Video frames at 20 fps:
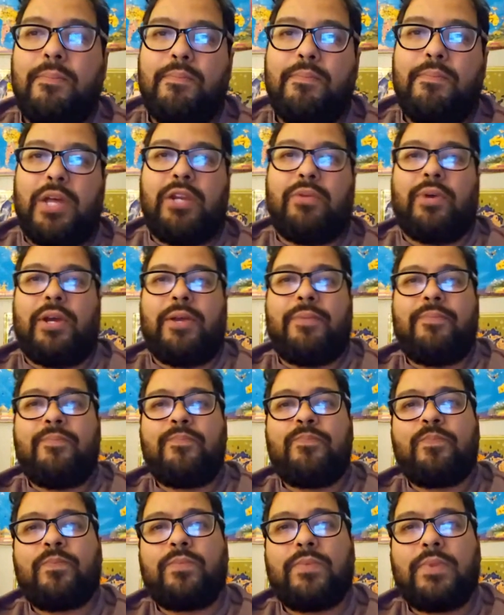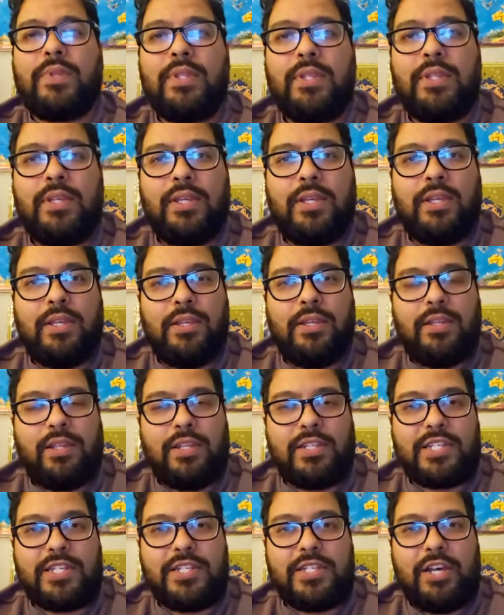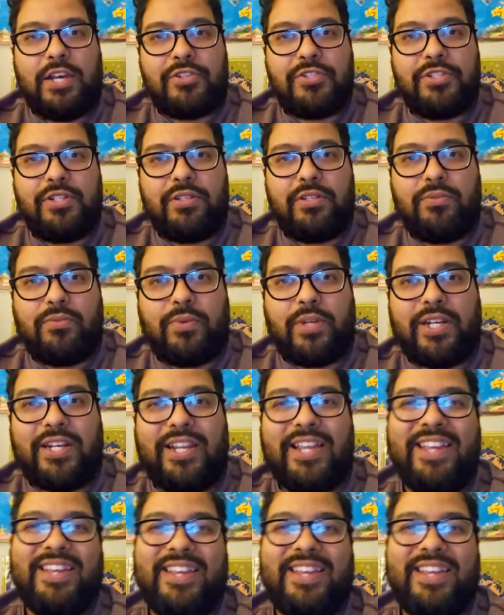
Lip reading: But anyway, this is Nelson with